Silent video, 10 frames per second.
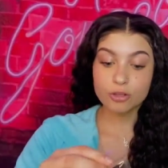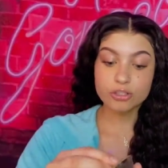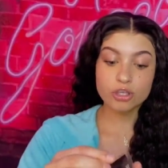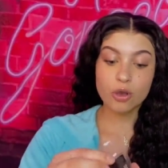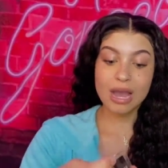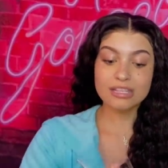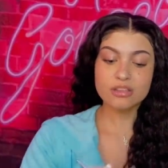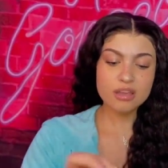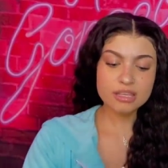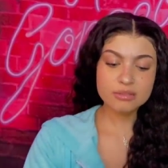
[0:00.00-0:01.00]
so i
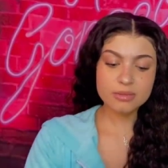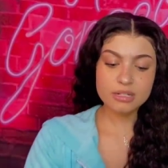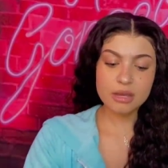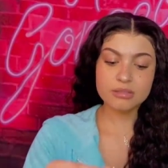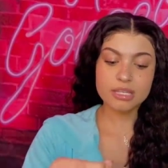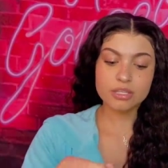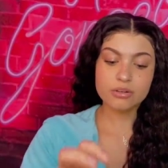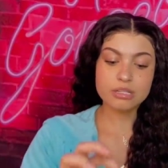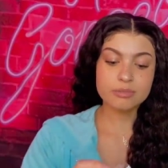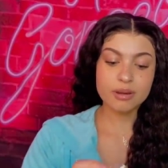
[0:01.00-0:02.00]
saw this one and i was like you know
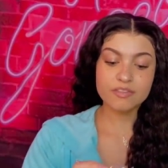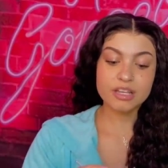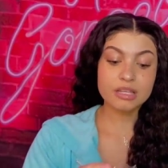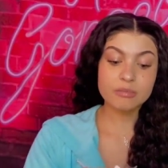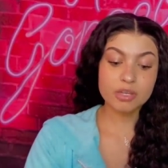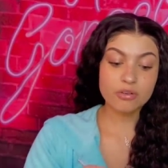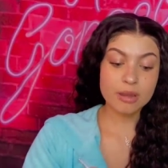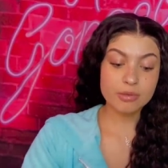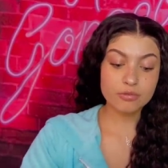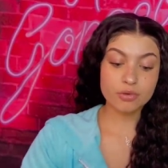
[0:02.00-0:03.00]
it's perfect let me
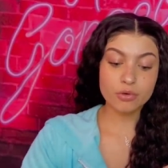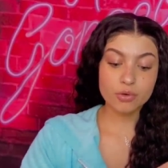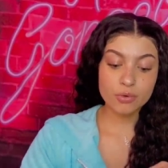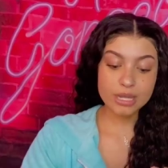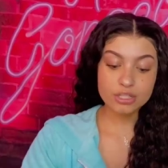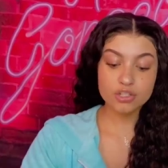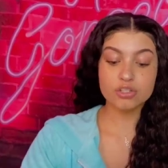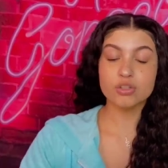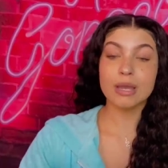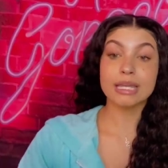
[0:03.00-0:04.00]
grab it real quick
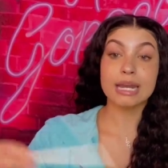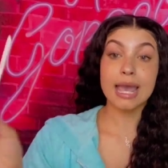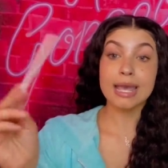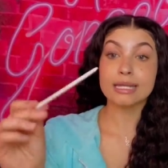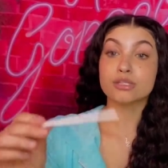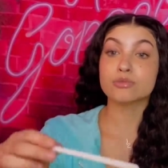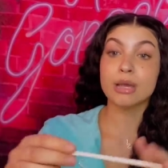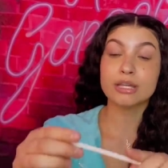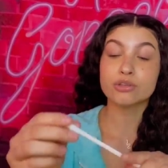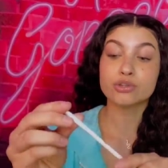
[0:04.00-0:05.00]
just so i can add it to
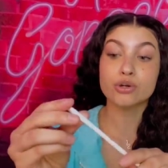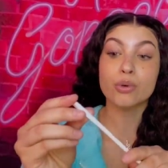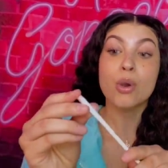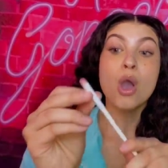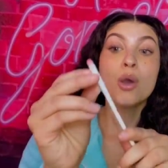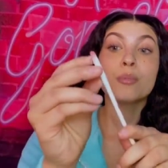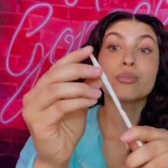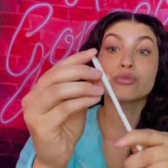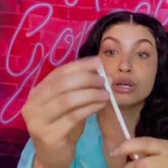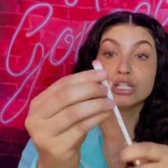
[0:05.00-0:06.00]
my you know
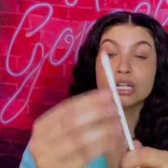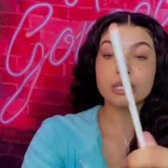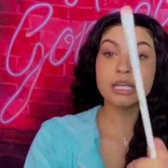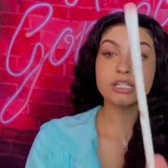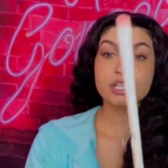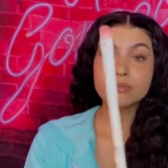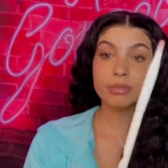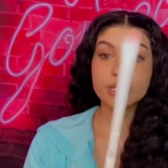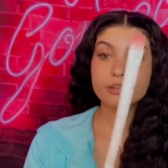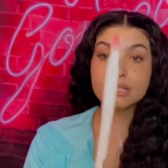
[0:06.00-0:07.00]
brush collection
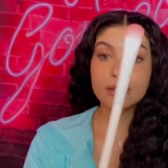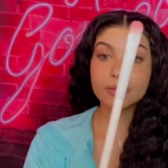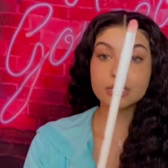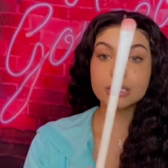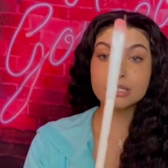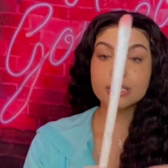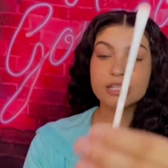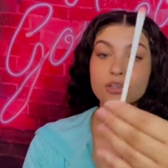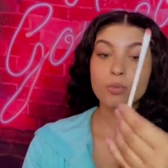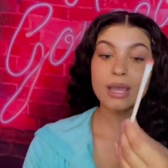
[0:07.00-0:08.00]
but here's how it looks
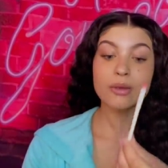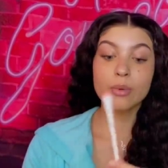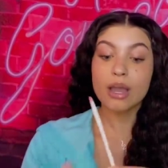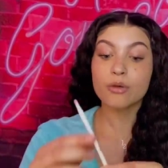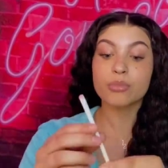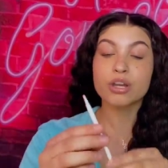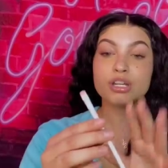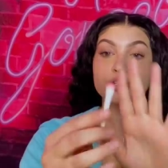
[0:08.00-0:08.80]
it's a wet n wild brush